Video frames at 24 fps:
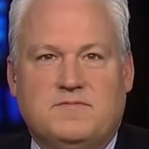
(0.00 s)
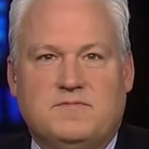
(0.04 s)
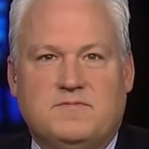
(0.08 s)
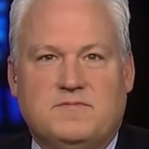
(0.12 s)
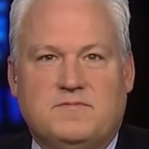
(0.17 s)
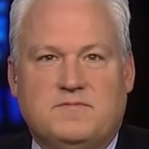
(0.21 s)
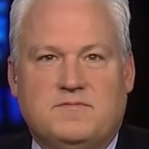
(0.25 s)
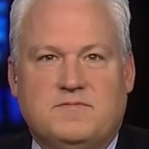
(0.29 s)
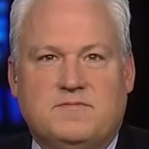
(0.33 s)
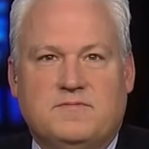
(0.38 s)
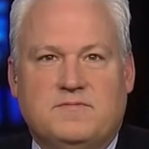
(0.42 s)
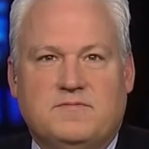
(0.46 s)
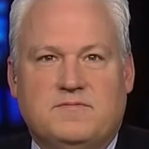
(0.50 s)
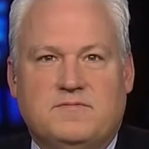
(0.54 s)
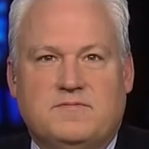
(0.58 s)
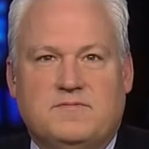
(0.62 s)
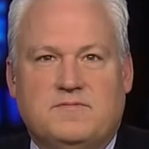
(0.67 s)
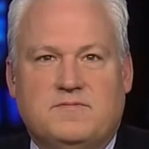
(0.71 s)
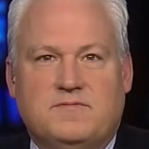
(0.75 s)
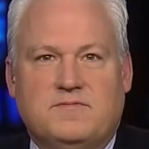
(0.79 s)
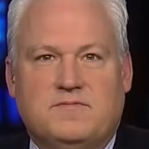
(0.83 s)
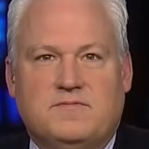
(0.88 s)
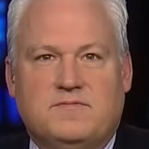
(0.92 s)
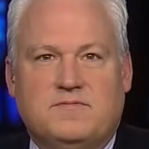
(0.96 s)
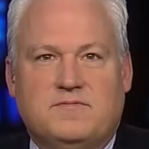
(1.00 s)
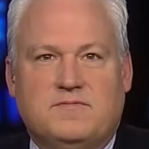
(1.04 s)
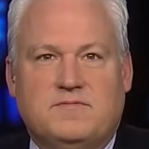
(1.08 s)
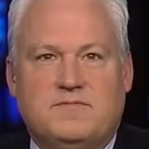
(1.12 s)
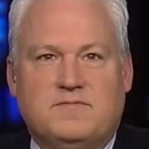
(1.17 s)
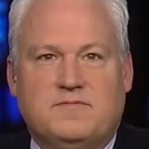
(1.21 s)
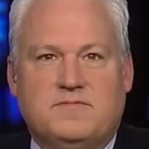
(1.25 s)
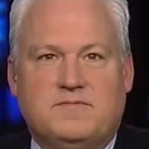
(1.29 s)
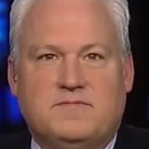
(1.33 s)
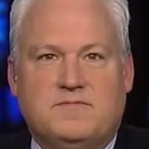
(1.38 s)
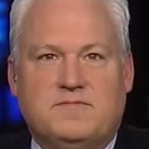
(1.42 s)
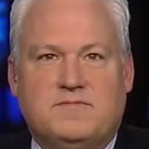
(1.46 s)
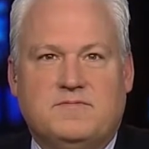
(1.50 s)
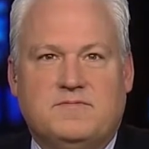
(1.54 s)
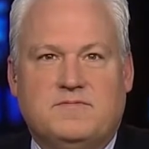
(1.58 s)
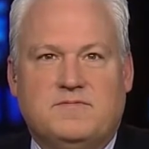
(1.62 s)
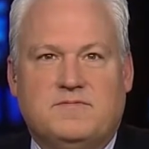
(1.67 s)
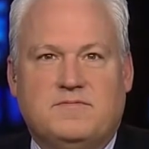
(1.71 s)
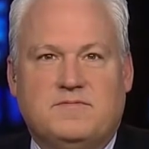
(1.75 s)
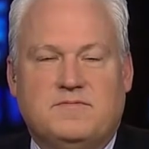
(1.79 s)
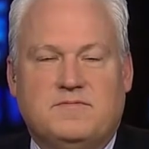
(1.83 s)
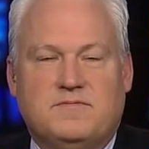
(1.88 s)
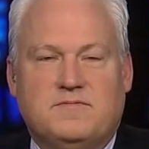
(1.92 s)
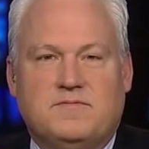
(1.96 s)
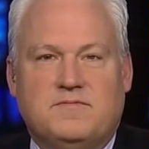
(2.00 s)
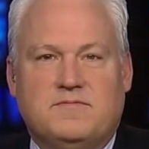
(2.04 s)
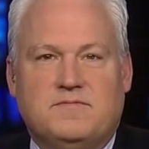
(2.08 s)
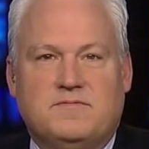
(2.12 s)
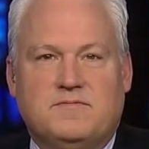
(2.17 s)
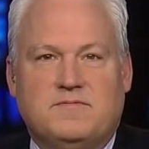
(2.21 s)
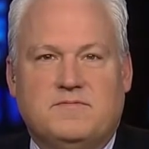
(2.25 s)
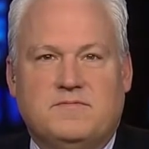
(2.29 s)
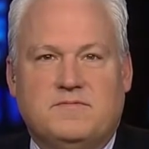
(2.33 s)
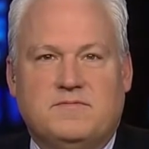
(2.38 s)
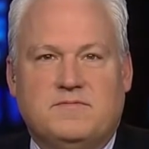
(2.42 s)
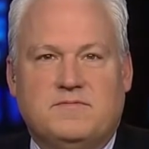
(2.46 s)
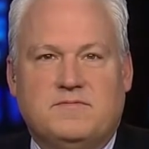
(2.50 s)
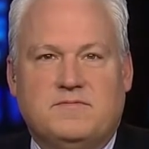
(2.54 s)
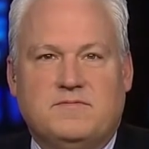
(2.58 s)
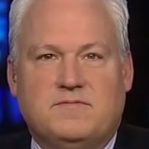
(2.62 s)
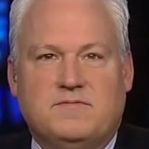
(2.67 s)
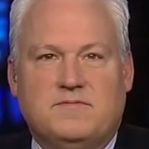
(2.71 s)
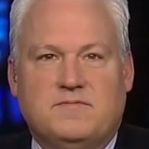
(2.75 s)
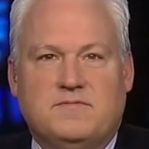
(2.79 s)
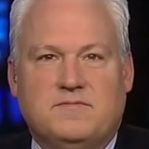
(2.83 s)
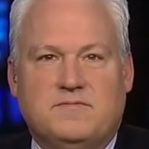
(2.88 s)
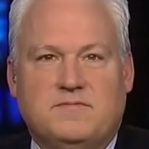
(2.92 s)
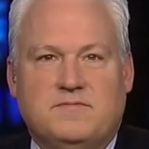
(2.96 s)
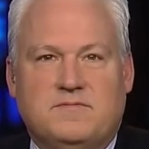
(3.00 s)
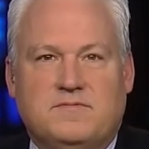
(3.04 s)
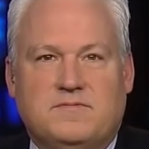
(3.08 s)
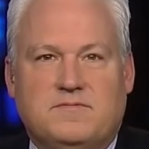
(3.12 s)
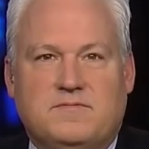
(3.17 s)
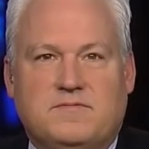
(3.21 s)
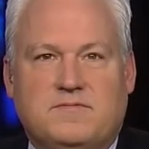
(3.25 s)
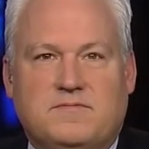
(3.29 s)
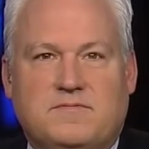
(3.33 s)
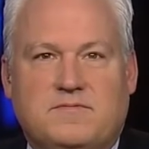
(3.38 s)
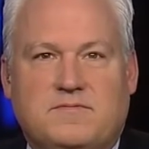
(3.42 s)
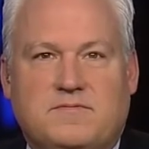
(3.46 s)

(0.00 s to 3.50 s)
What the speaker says: (silent)